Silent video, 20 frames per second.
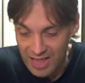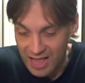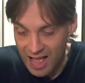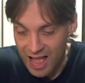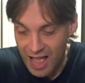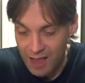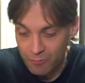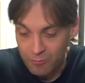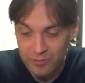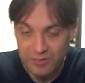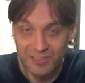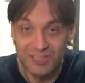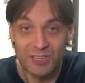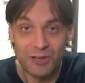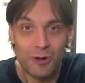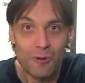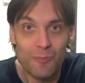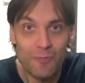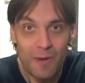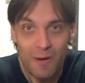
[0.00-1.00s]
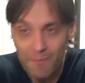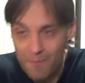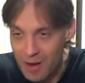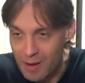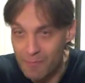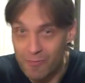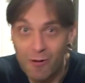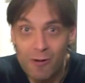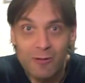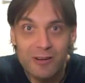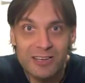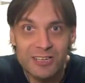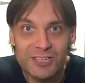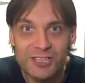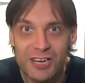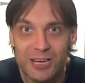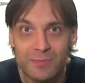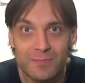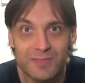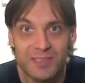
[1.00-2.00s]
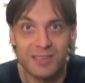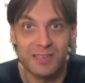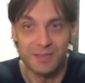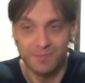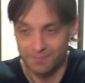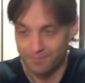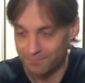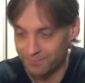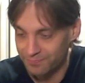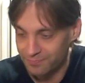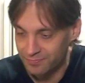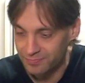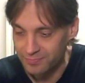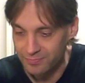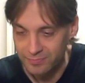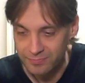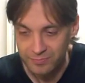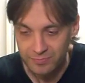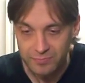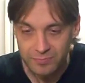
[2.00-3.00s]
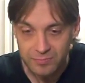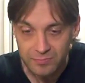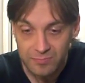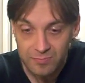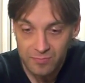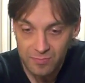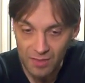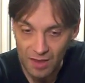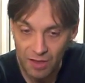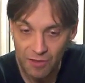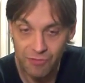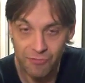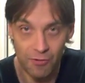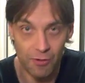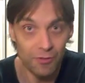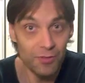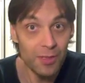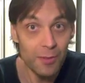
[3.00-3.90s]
I will scoop up my broken chips, throw